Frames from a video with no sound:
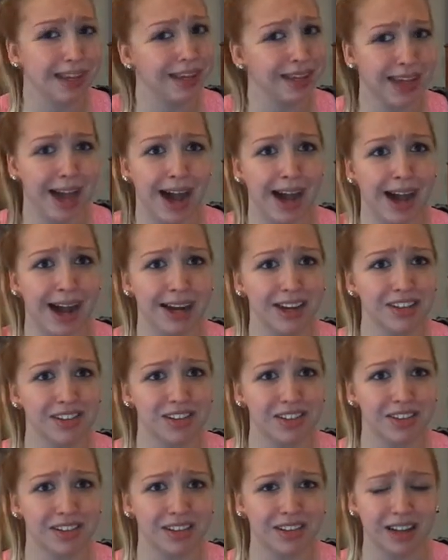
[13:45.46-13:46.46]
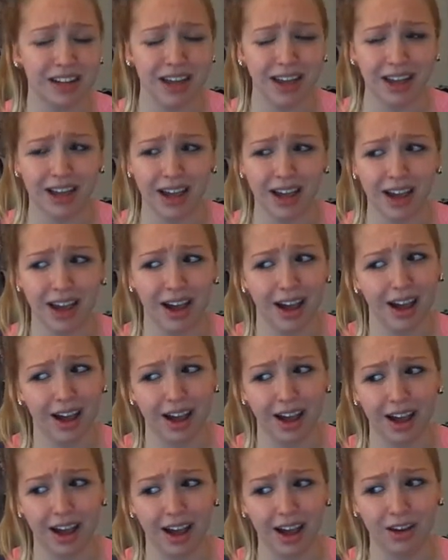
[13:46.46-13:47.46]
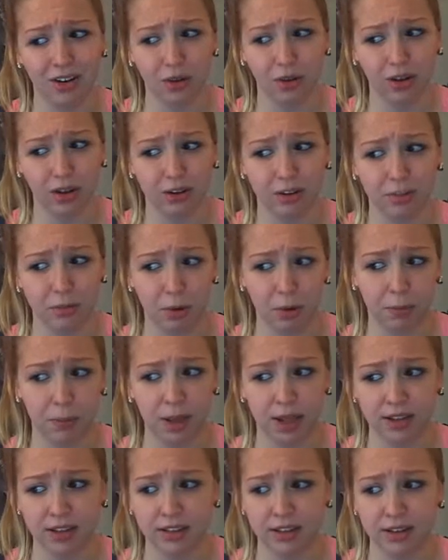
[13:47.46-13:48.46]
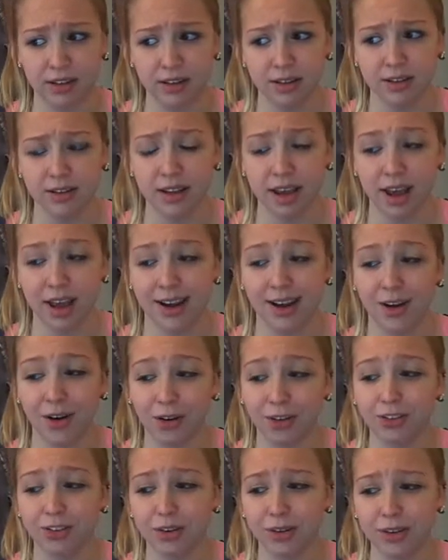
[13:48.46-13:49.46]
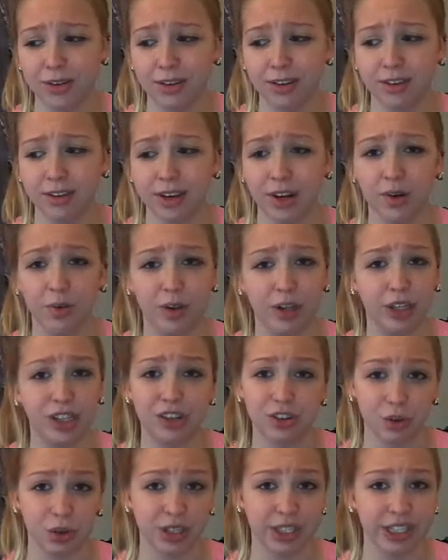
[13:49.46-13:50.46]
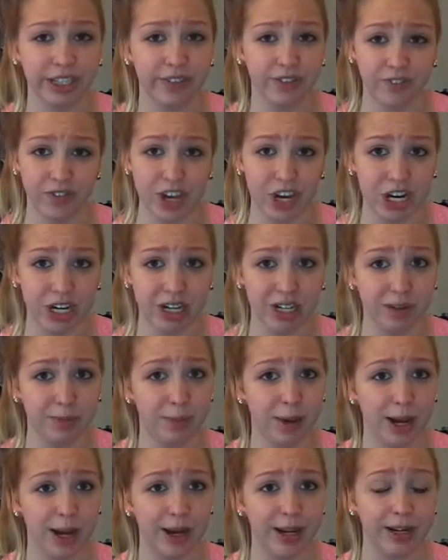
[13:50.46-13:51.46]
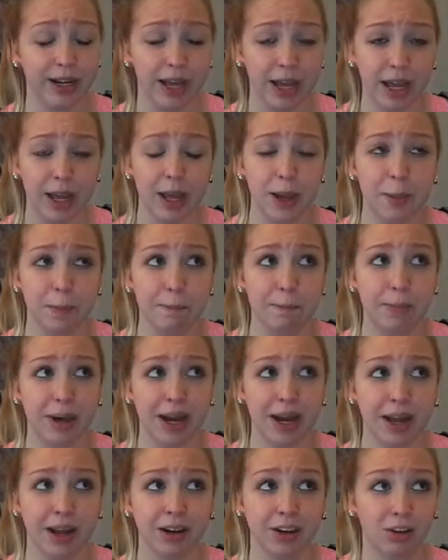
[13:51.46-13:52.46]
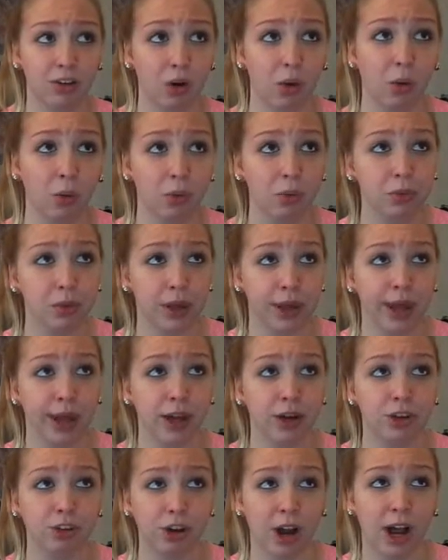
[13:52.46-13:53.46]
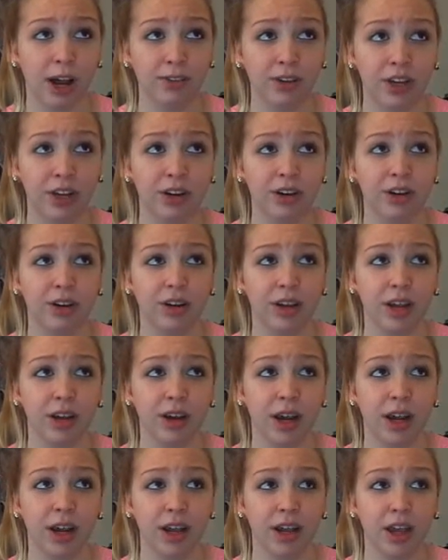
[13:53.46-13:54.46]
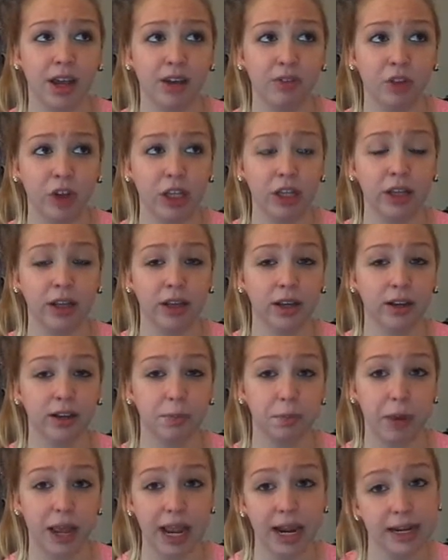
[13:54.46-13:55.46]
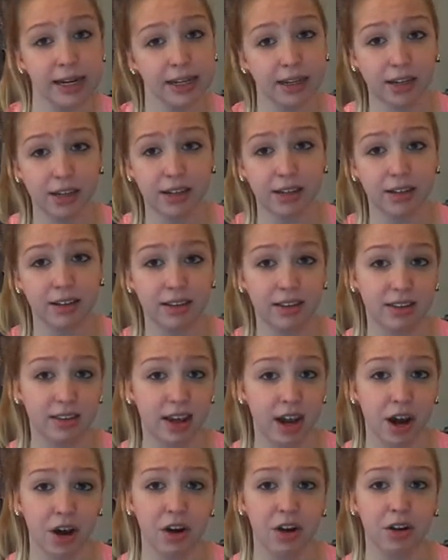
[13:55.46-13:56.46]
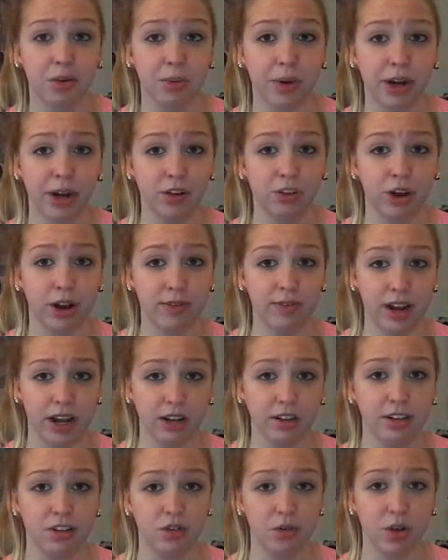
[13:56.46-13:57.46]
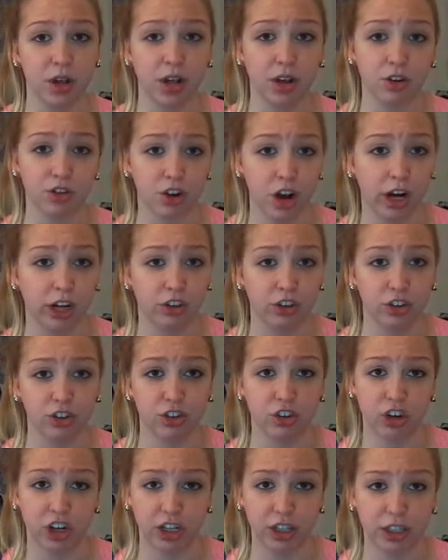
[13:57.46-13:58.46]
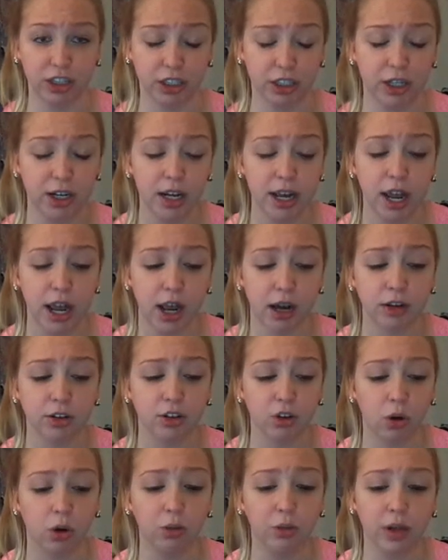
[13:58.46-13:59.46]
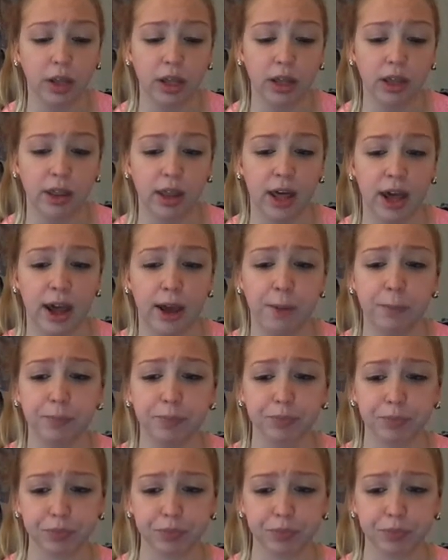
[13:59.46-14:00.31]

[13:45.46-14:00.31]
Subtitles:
yeah, I just like, I don't like small places, and also this is like a really dorky fear of mine, but I don't like driving. Like, I get really like panicky and scared when I drive next to like a tractor trailer. I don't like that.